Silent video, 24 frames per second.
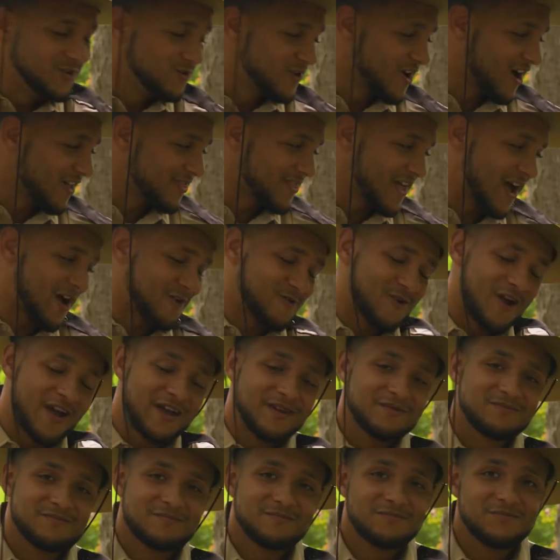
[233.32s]
You got that
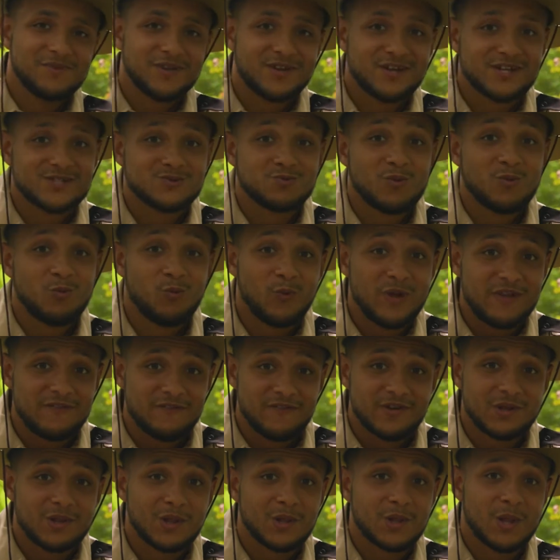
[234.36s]
right, because when we
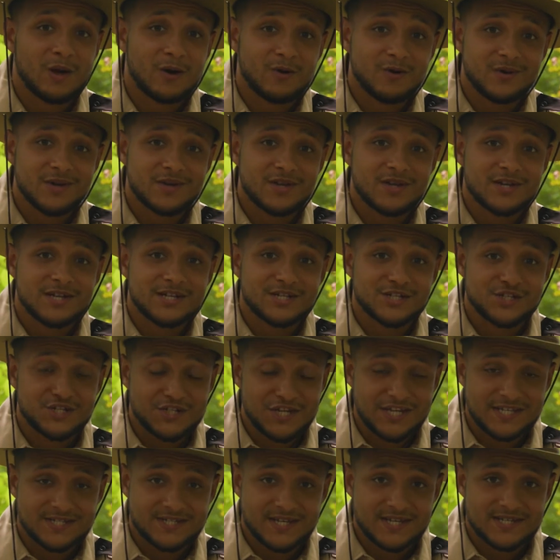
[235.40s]
feel alone,
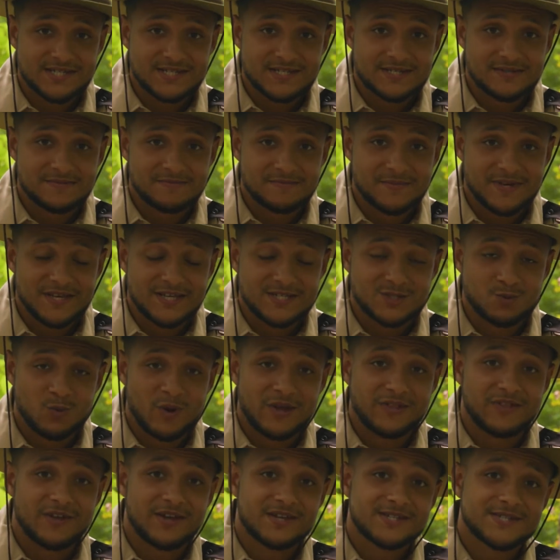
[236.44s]
Jesus is
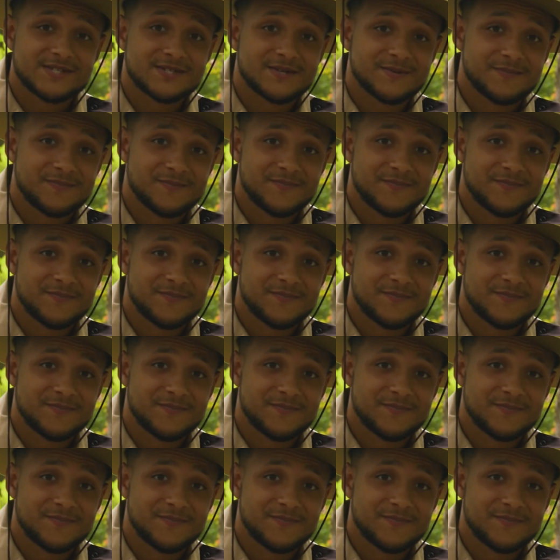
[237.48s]
with us.